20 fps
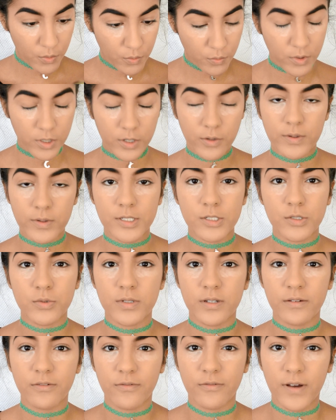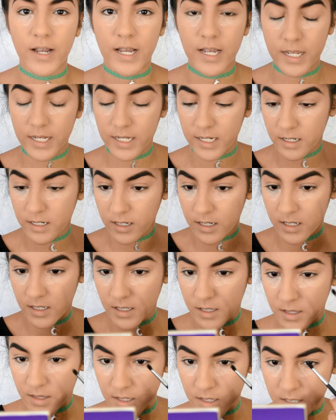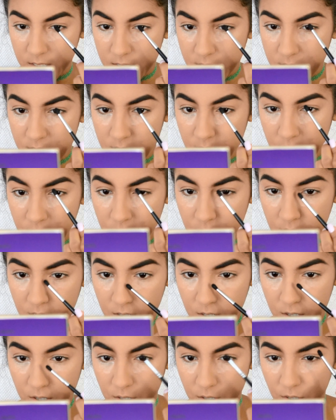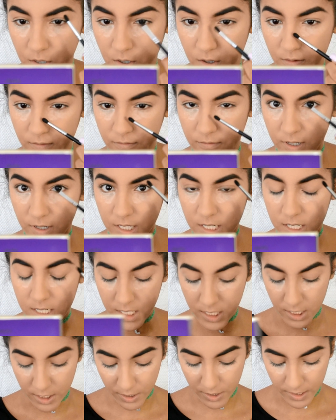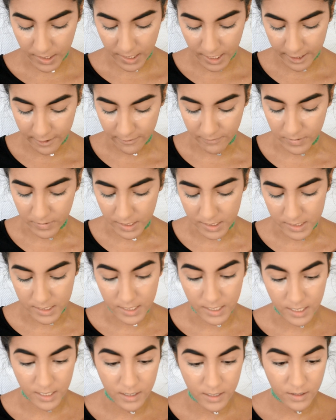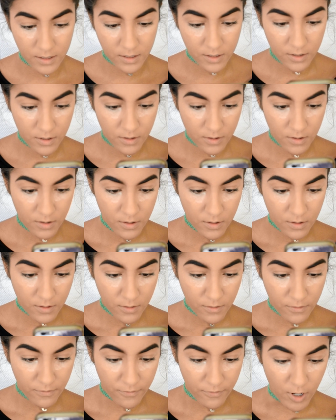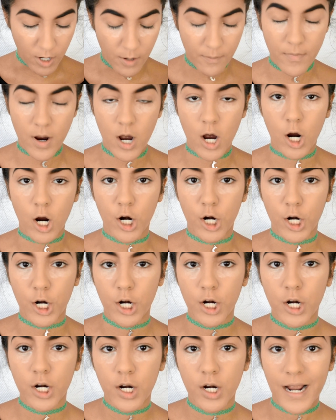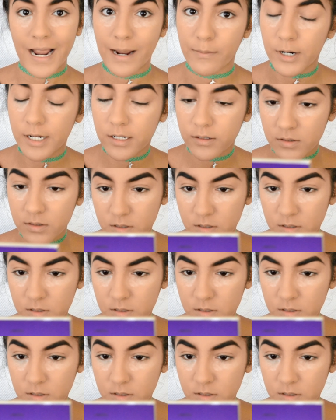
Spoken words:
We're going to define this curve right here and kind of blend it in from our eyebrows.